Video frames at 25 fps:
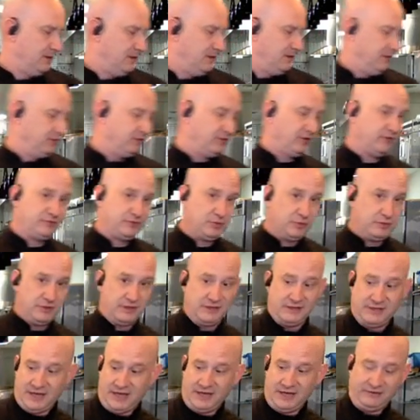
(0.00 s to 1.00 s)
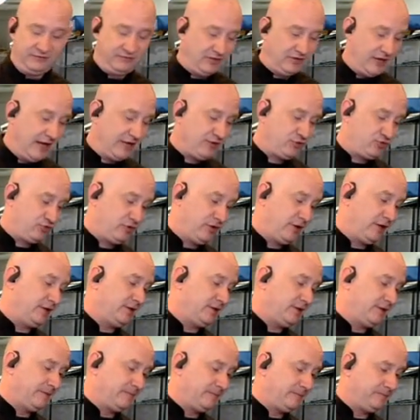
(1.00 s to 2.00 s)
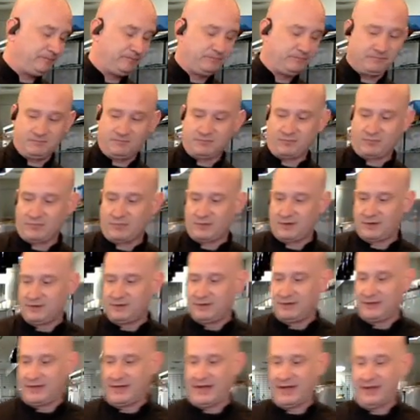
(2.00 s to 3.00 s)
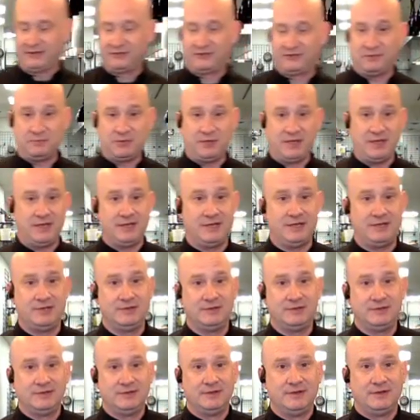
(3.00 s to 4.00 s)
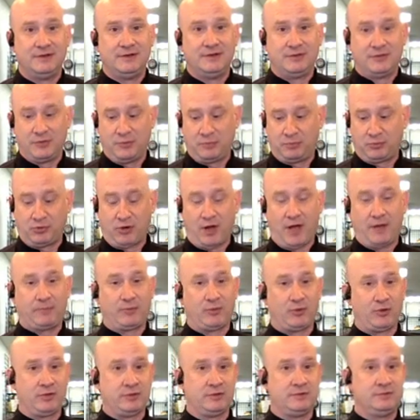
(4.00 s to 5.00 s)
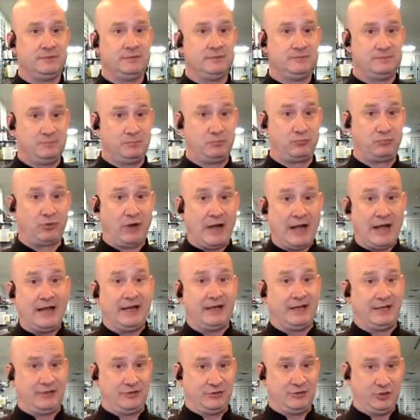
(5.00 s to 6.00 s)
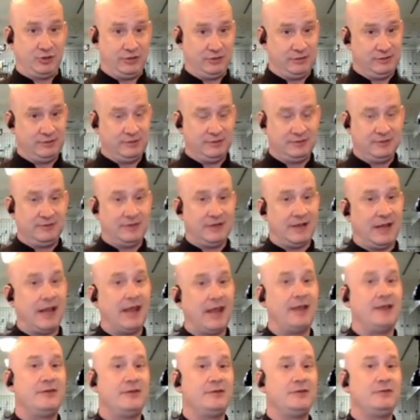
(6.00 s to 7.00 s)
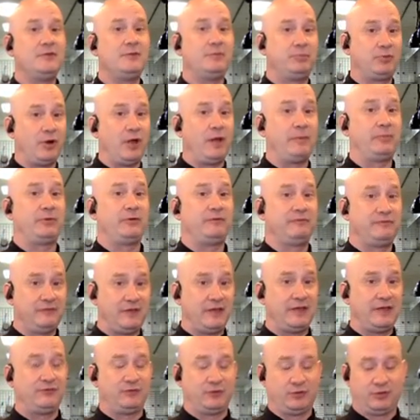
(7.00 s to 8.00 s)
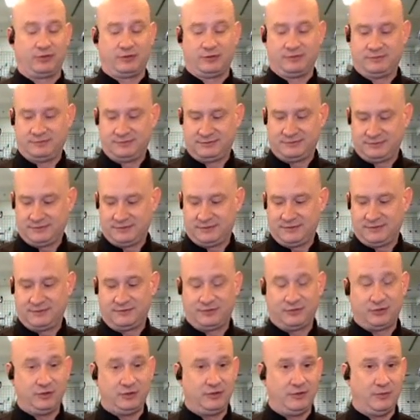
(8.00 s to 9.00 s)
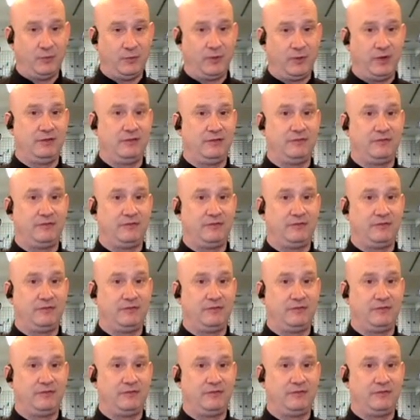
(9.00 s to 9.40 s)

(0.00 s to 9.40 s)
So if you can guess that drink, it has to be the proper brand and the proper flavor for you to win the